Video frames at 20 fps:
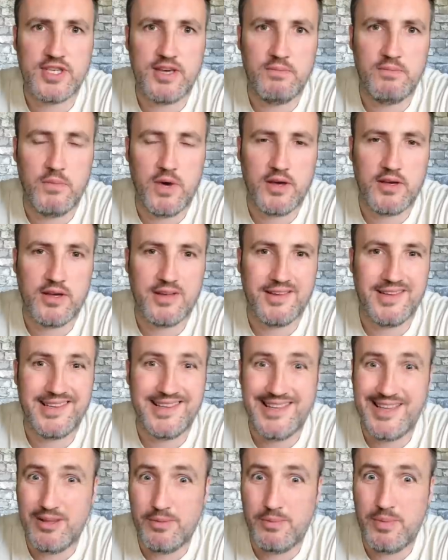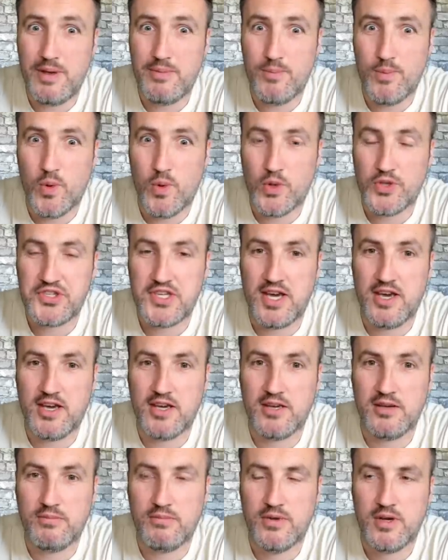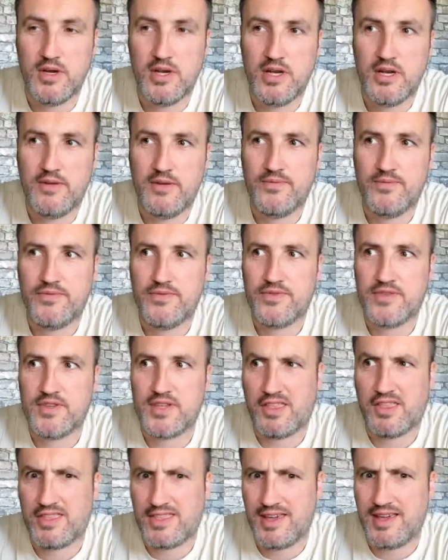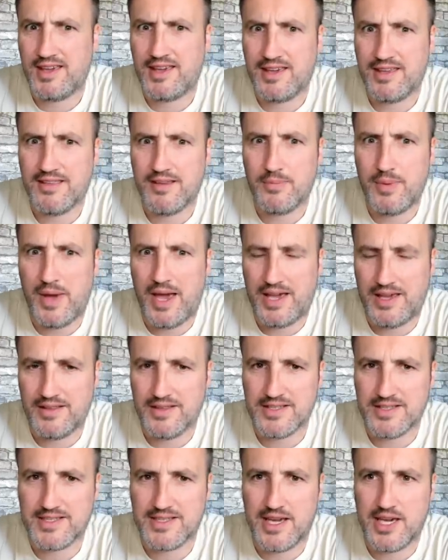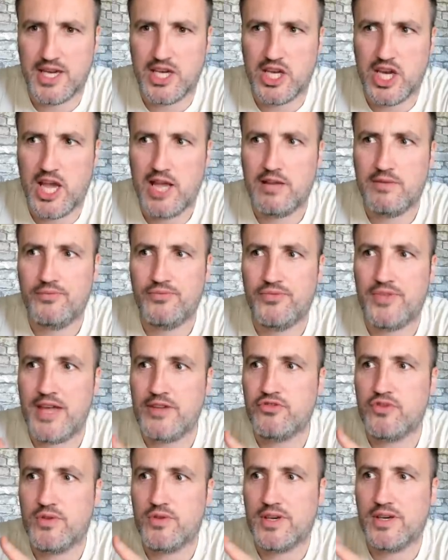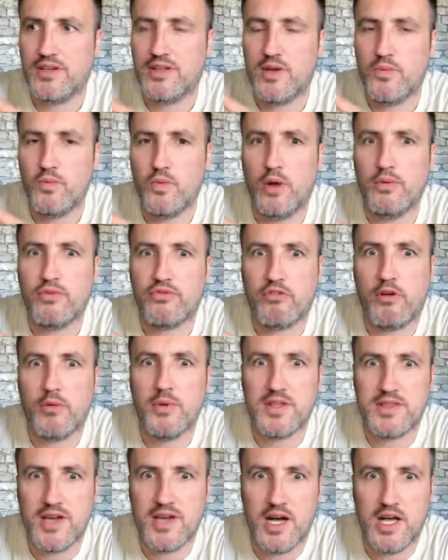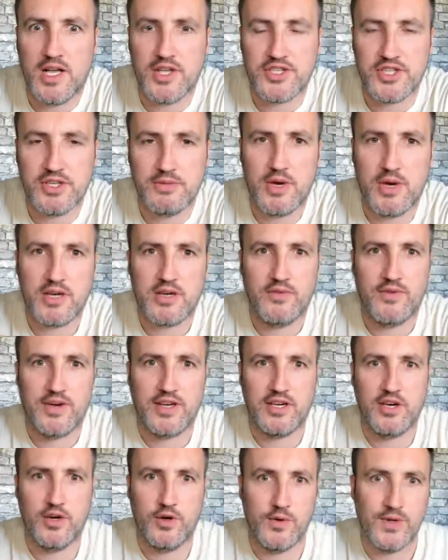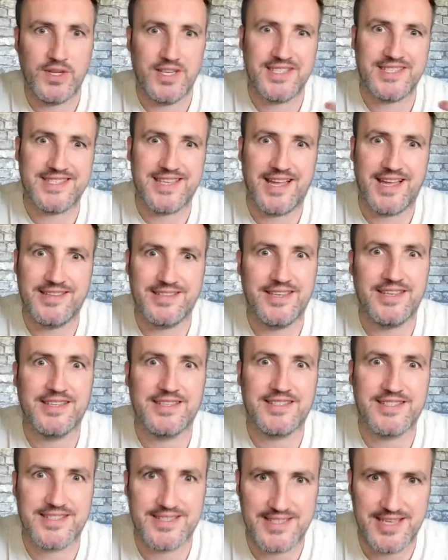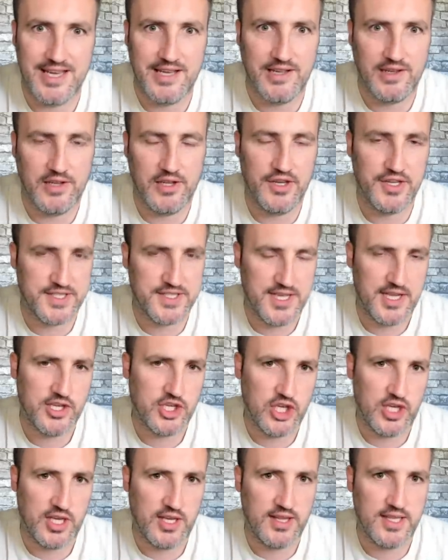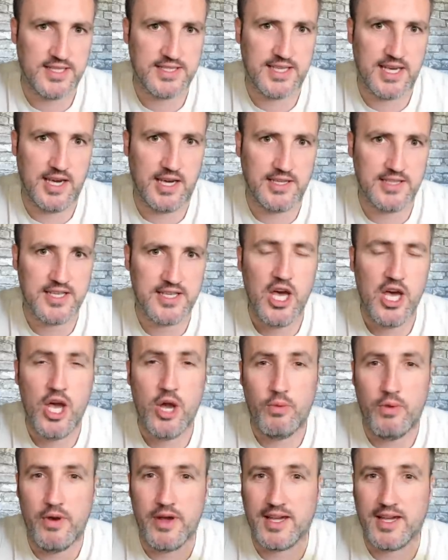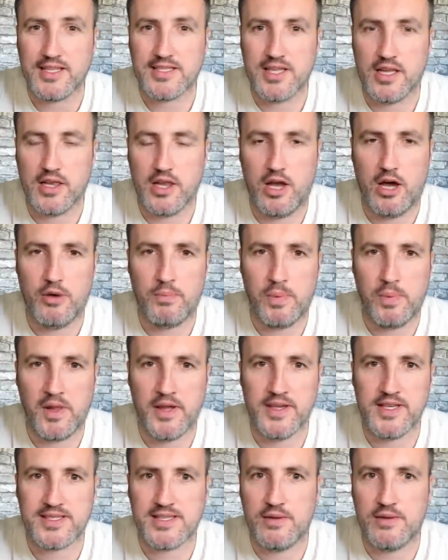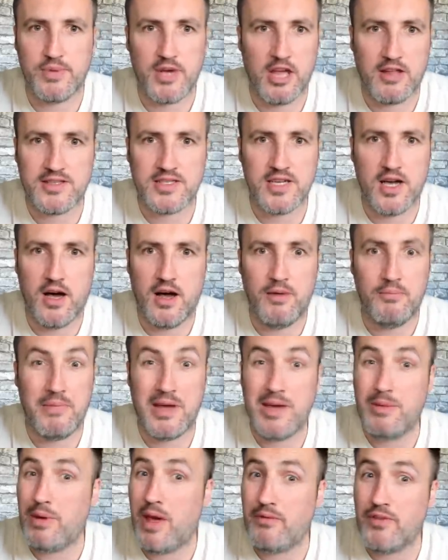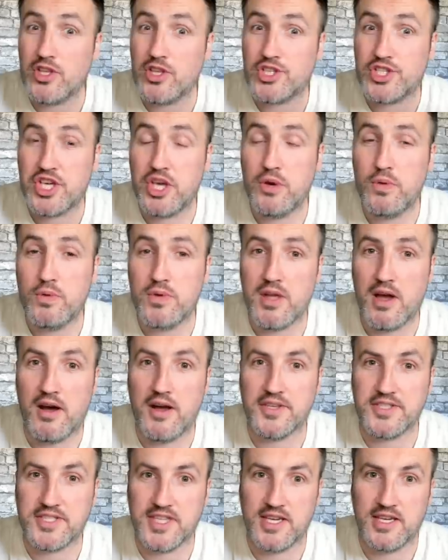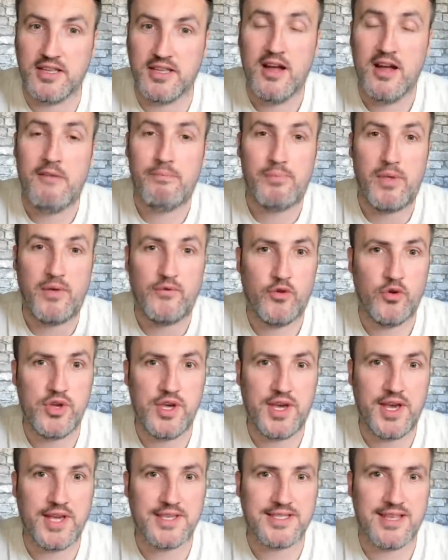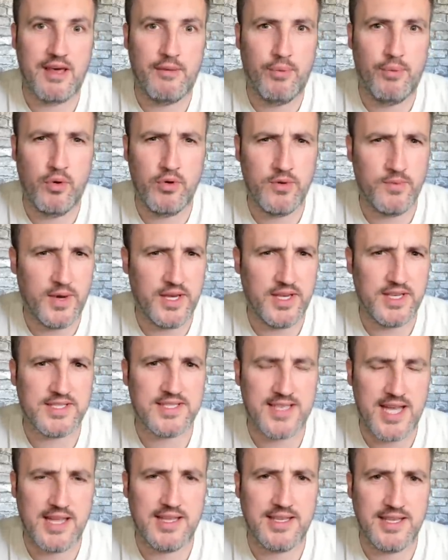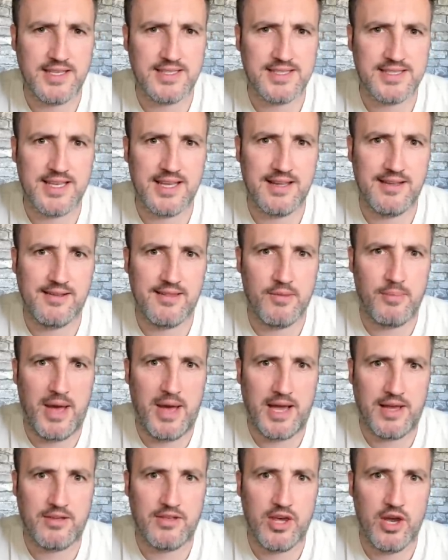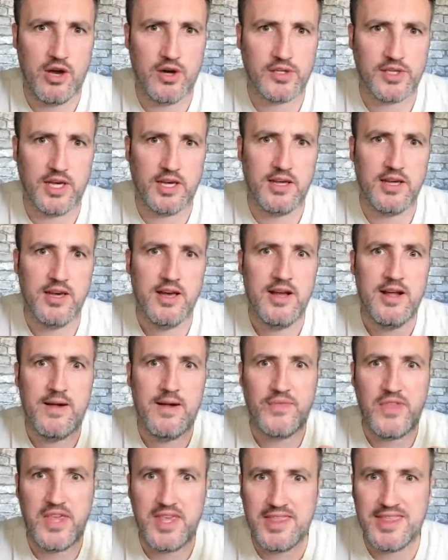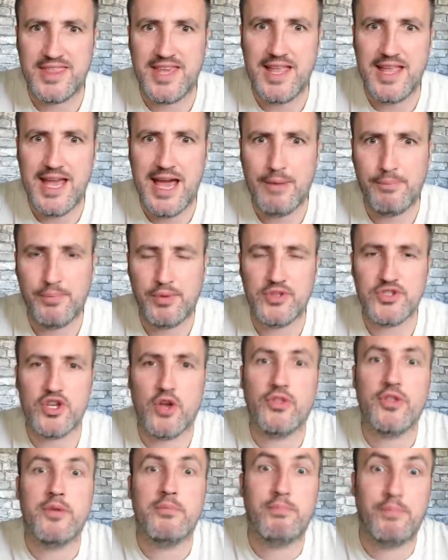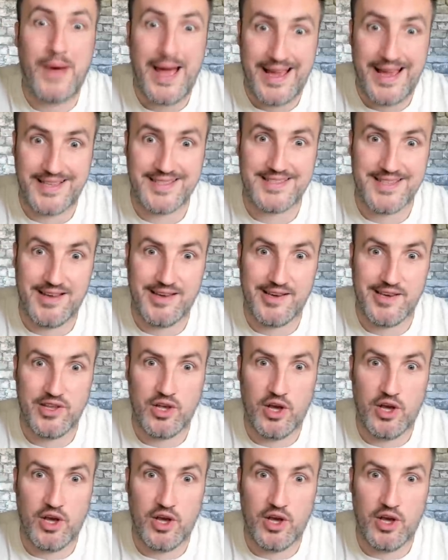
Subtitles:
give Michael a little bit more time to think at the back of the stage. Andrew Gilding won't throw a dart until Michael Van Gerwen is standing still, essentially, in this case. Where against a lot of players, there'll be a dart, maybe even two darts in, before you get to that point where you're standing still at the back of the hockey. It then happens on the backside